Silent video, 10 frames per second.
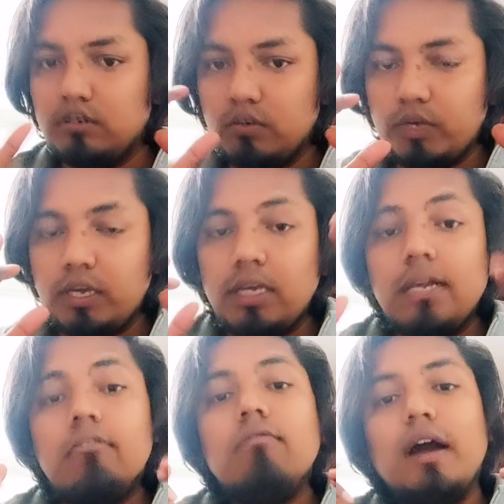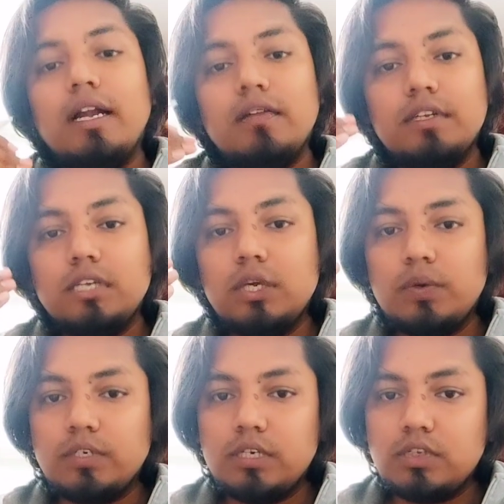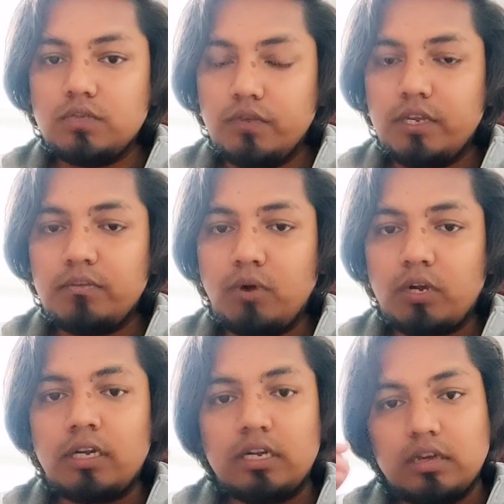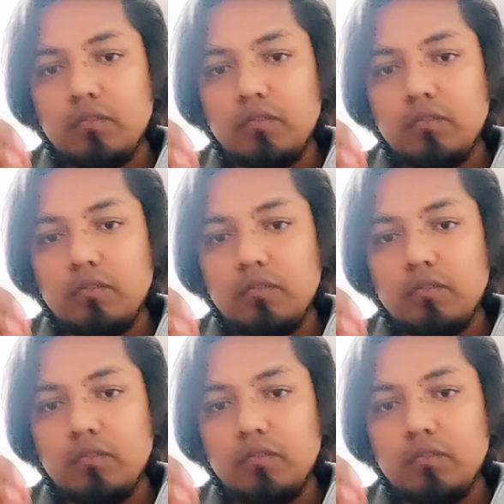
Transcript: Okay, why differential equation is very important,